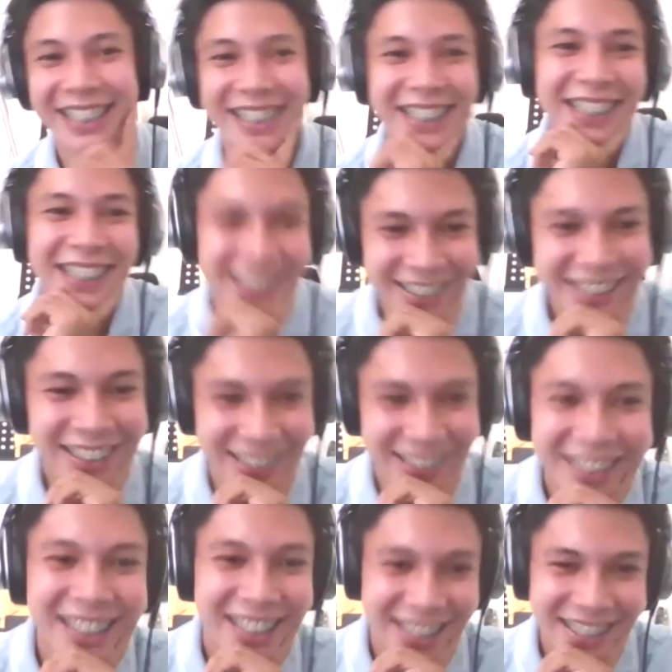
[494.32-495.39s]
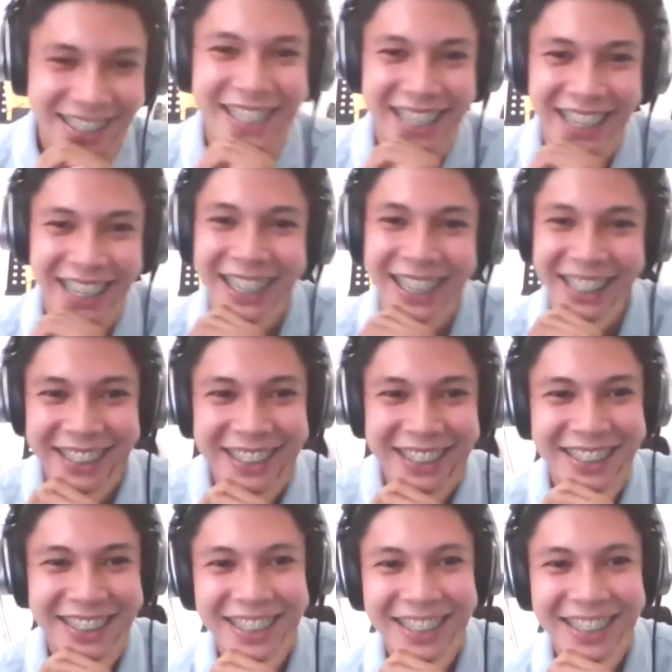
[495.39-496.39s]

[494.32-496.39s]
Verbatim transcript: if you think about it. Yeah. So